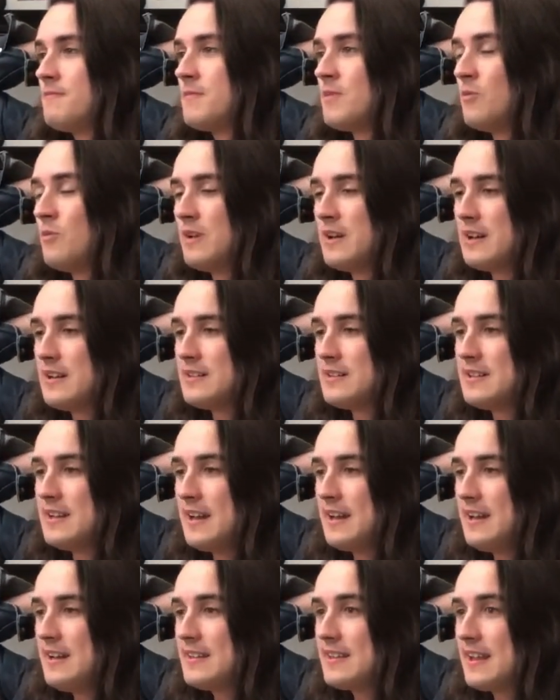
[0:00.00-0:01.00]
What, did
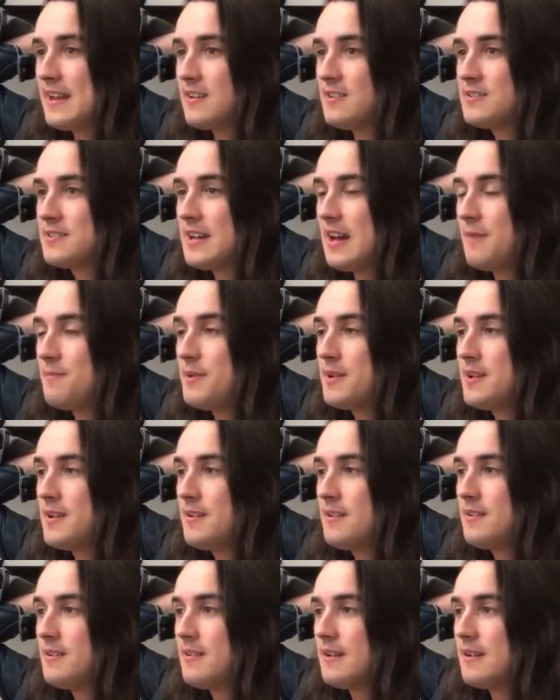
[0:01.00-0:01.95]
anything else happen